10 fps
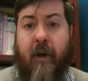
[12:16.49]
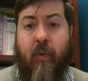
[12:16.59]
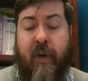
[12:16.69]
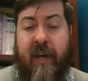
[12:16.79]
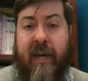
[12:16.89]

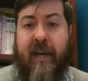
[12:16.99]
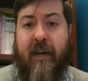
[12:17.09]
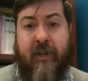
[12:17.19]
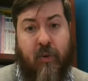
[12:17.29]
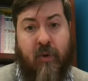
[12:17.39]
We
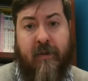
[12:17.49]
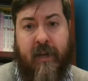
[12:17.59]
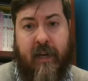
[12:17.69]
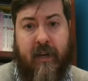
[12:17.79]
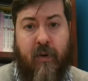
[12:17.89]
Adore
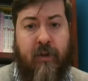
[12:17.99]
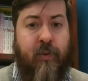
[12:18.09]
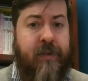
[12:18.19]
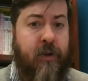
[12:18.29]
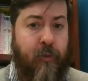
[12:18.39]
Thee, which
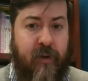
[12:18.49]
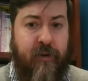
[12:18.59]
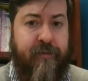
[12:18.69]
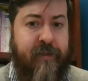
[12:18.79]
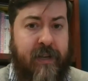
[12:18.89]
was so
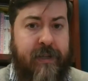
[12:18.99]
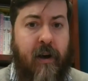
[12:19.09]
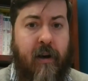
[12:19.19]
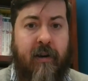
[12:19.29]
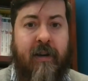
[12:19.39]
beautifully
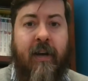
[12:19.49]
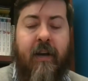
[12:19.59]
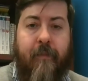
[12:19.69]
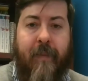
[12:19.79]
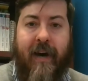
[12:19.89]
sung
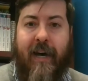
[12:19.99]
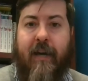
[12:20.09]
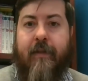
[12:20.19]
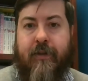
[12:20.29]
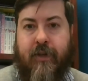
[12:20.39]

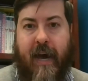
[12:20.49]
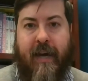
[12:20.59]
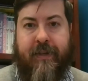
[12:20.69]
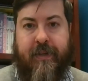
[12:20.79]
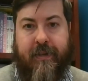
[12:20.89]
by the
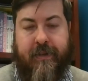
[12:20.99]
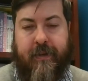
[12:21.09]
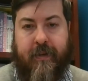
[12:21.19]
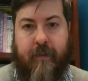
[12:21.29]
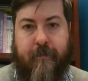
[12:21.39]
Jacksons.